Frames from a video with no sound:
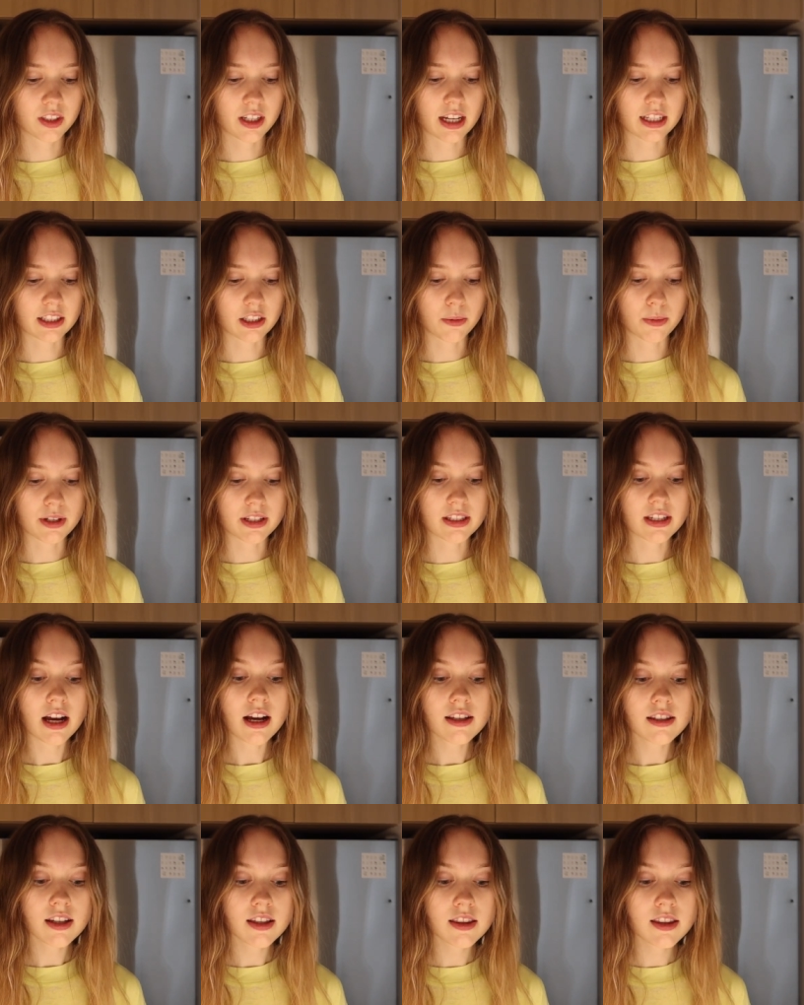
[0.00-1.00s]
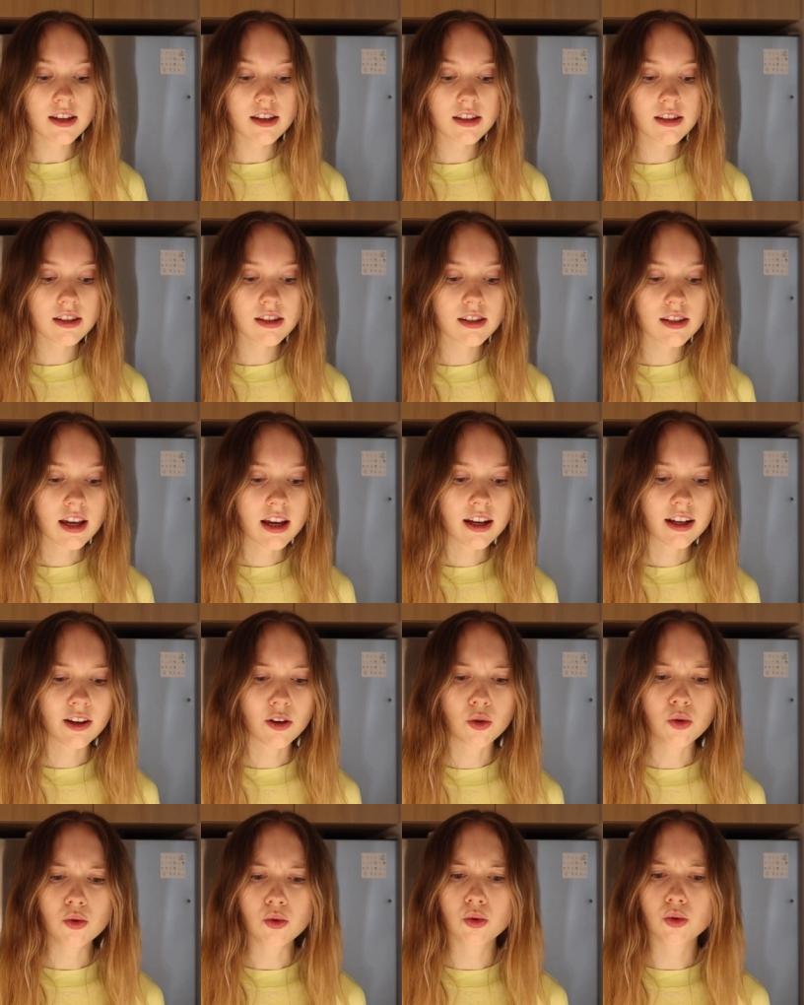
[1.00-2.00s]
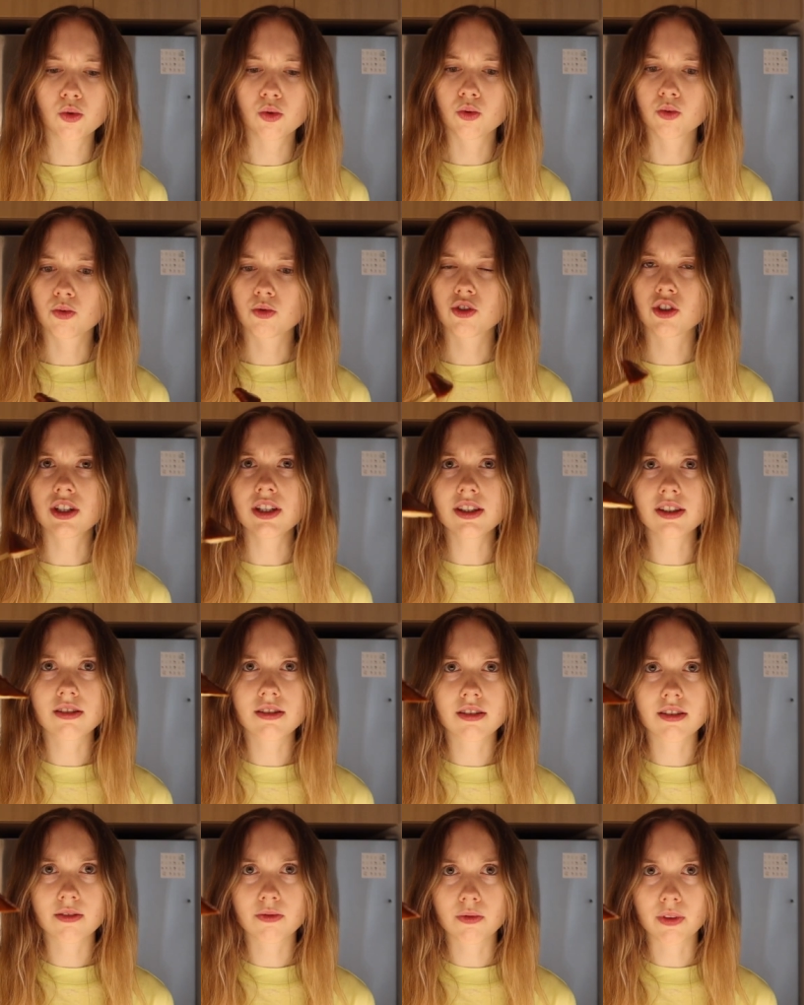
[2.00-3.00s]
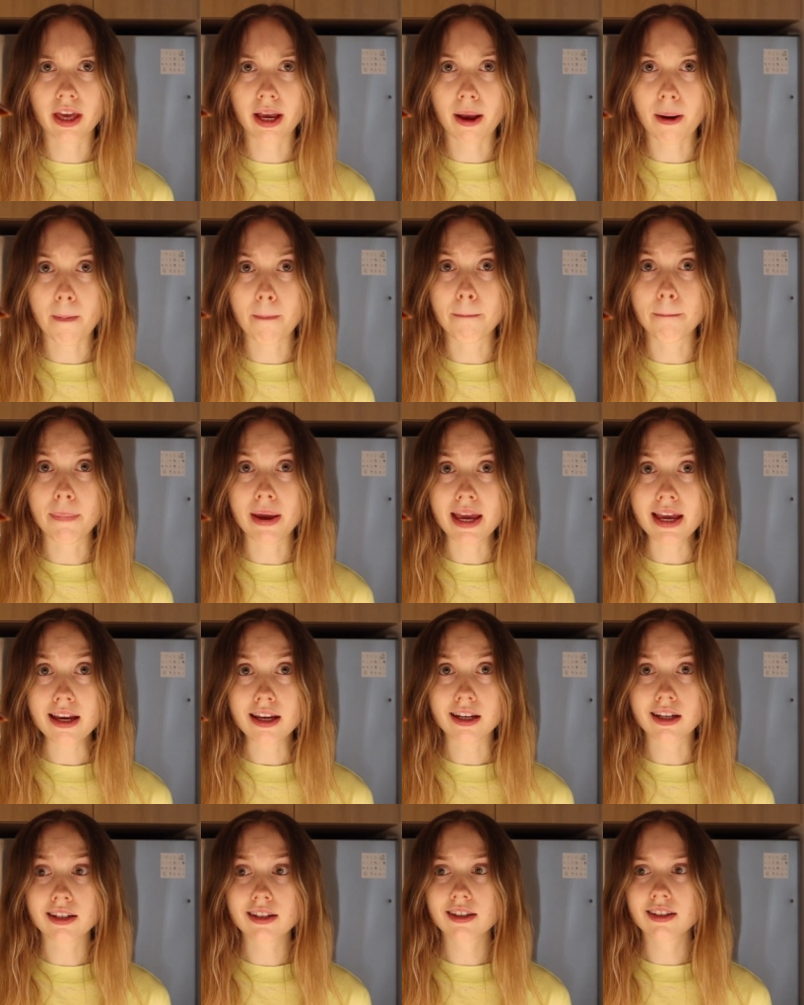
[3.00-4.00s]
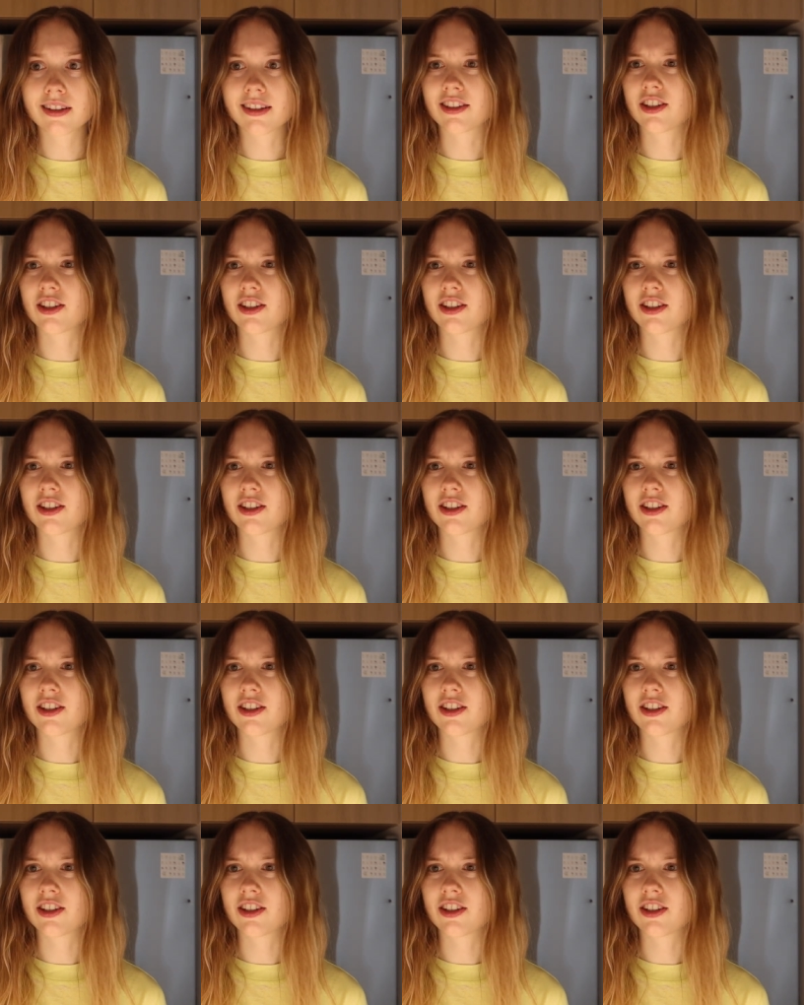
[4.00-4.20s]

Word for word: Got a little bit of sauce on this. Ooh, she's like baked.